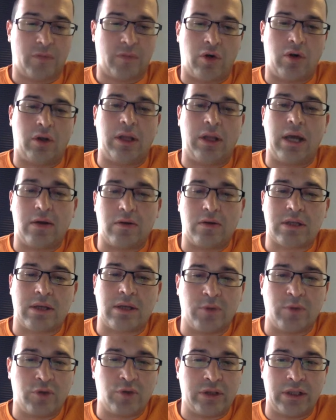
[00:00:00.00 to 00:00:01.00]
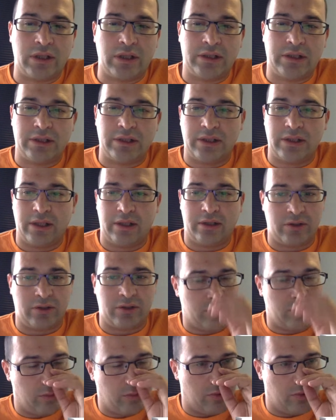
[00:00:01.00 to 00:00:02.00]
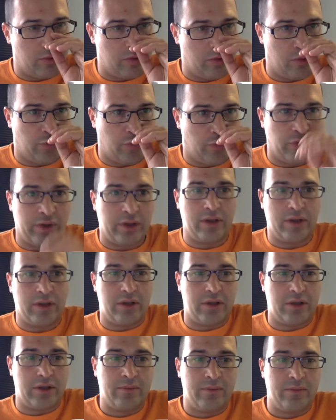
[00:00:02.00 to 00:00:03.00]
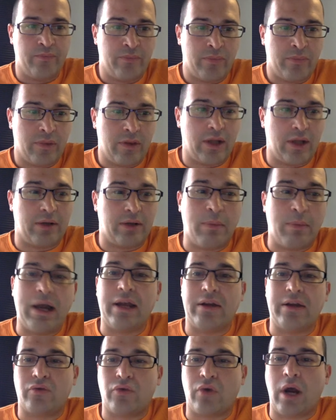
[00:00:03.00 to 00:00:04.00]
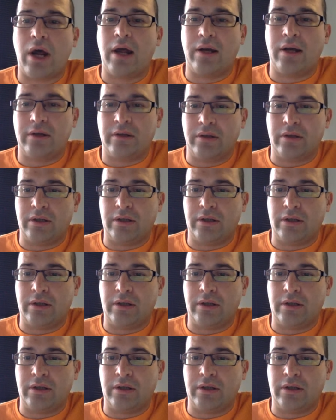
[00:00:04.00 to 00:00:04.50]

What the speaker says: roll out some utility that you feel that might run